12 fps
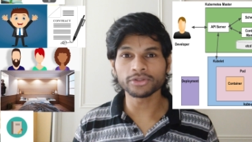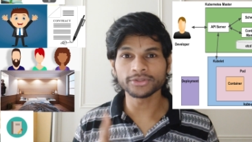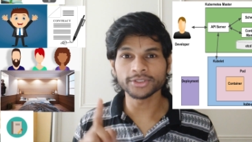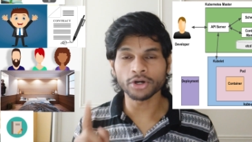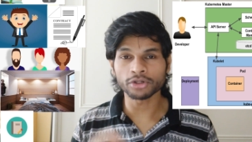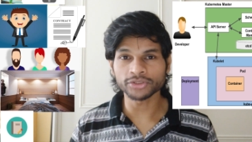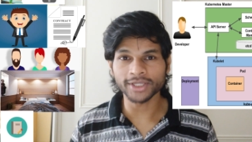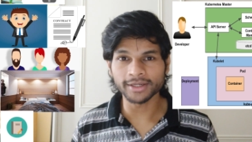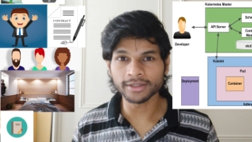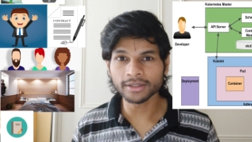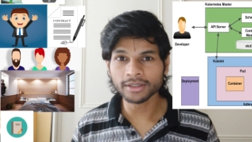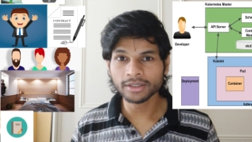on the auto
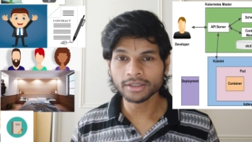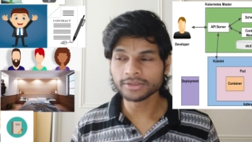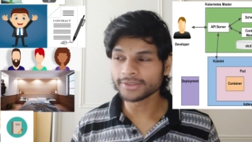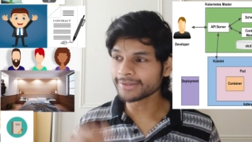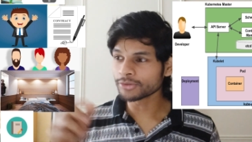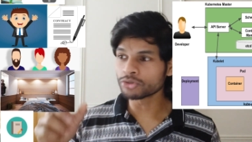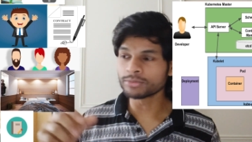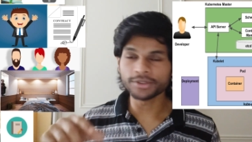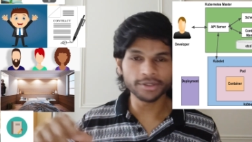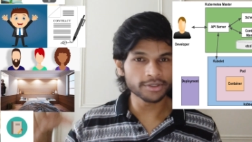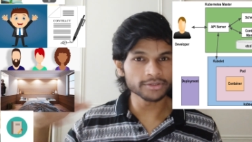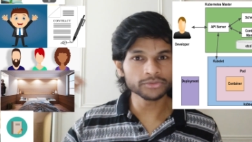scaling, then
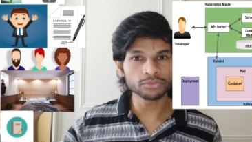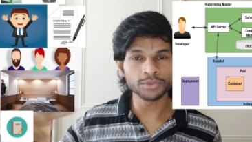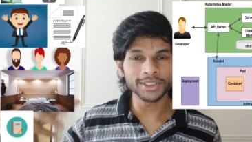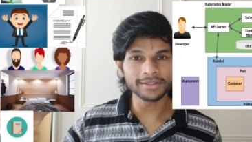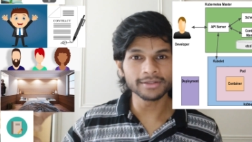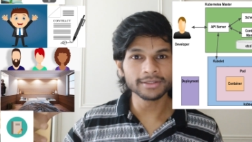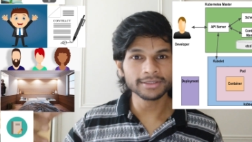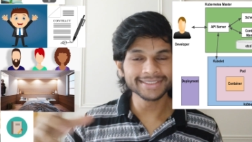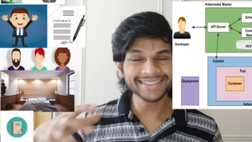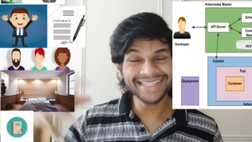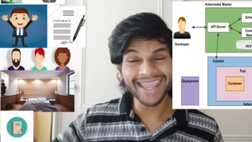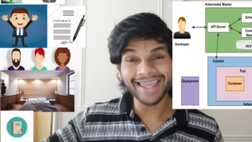Kubernetes will
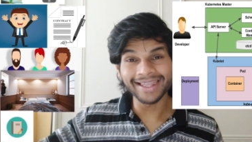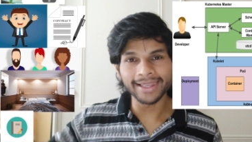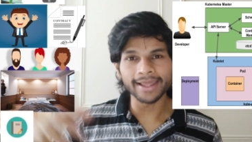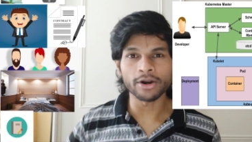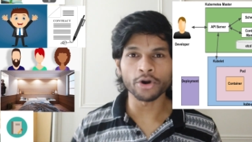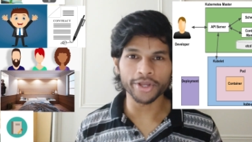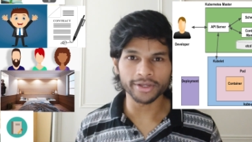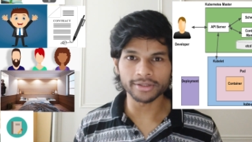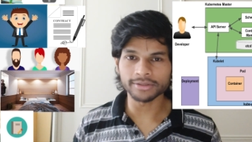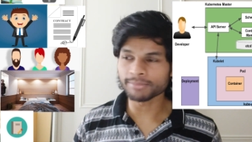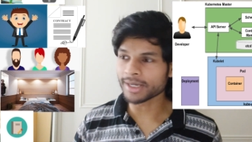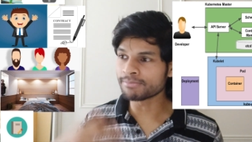scale
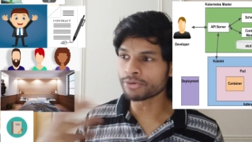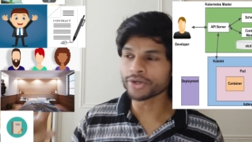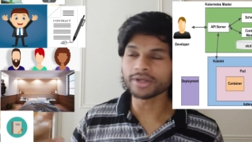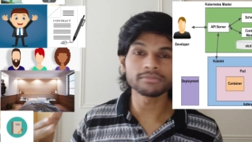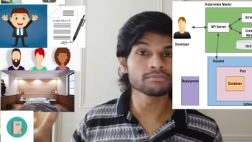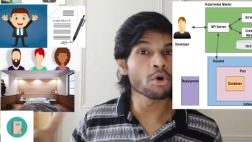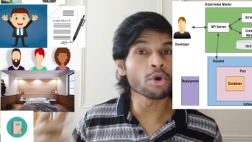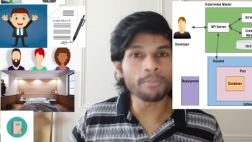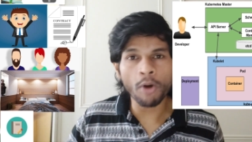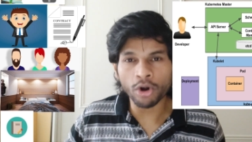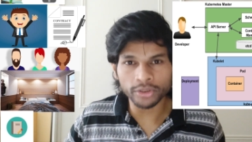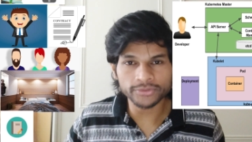accordingly by putting more
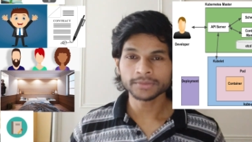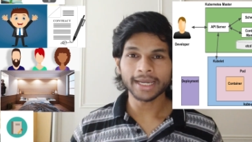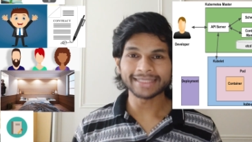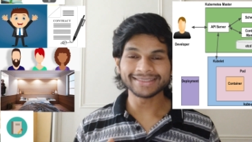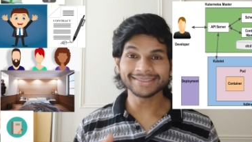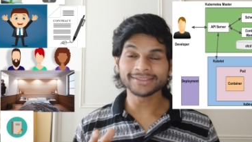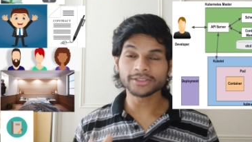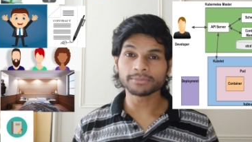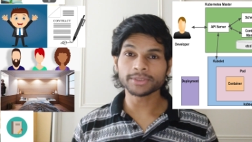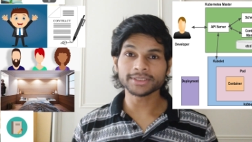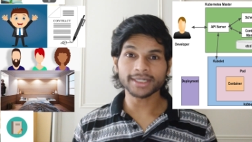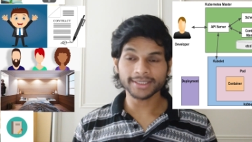pods. And this is
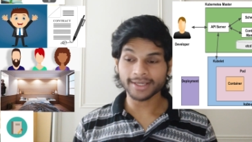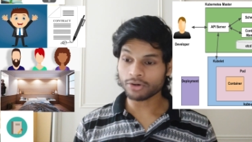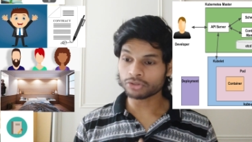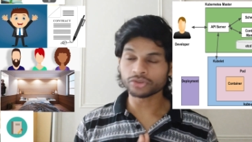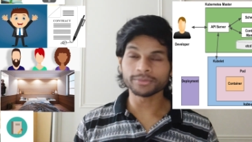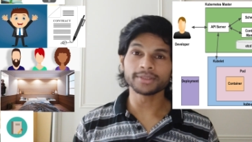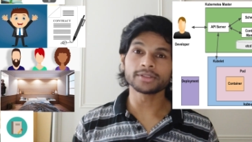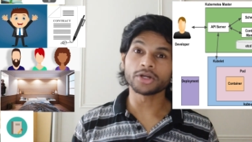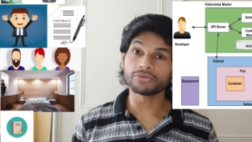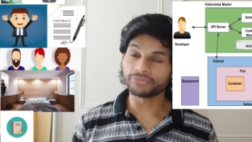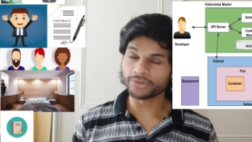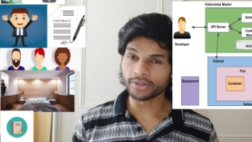something that can also be
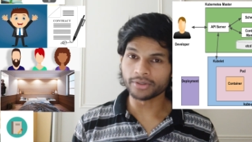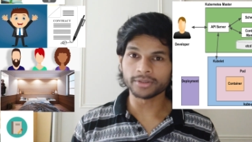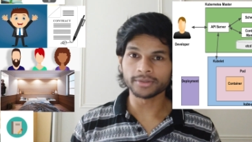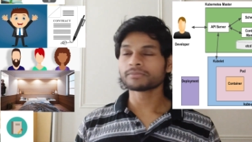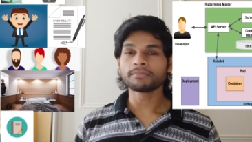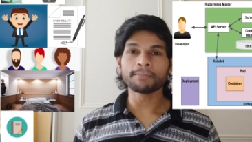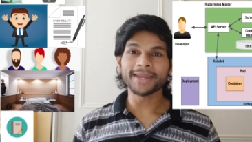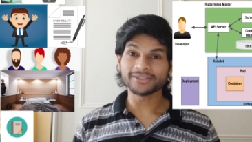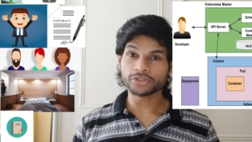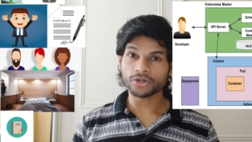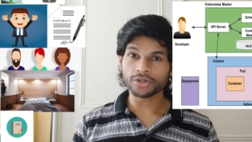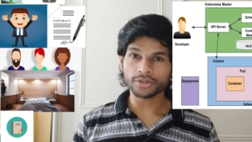configured
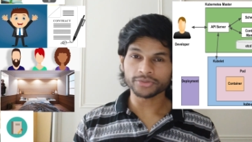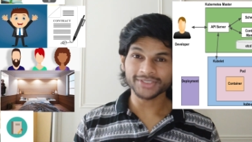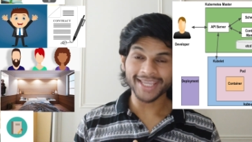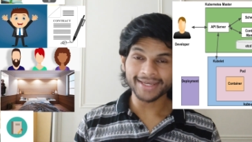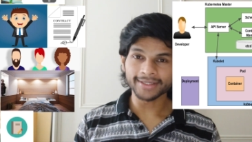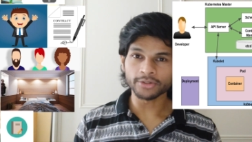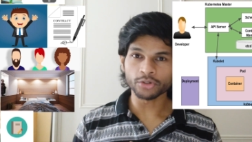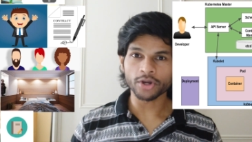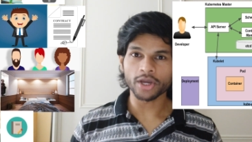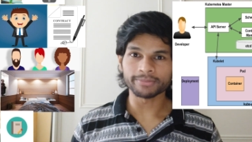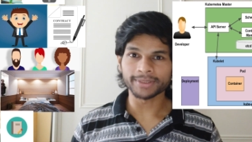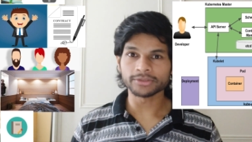based on your scaling
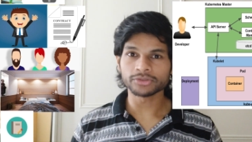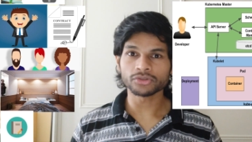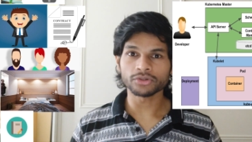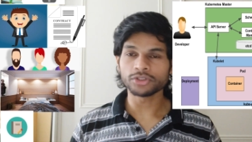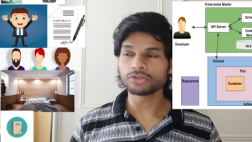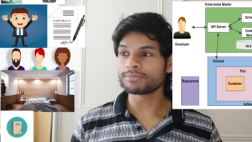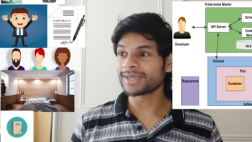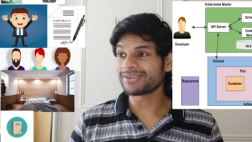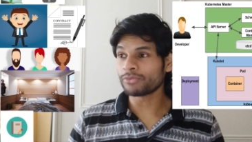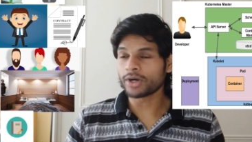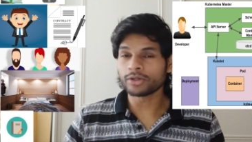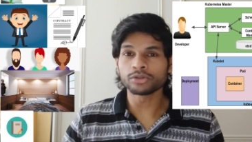requirement. So you may
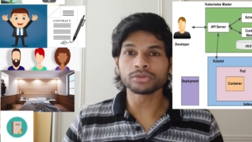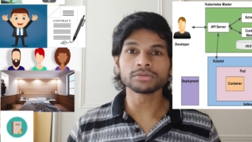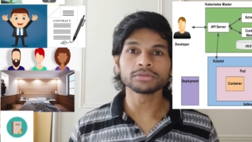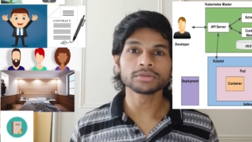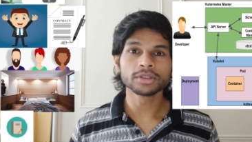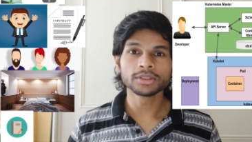want to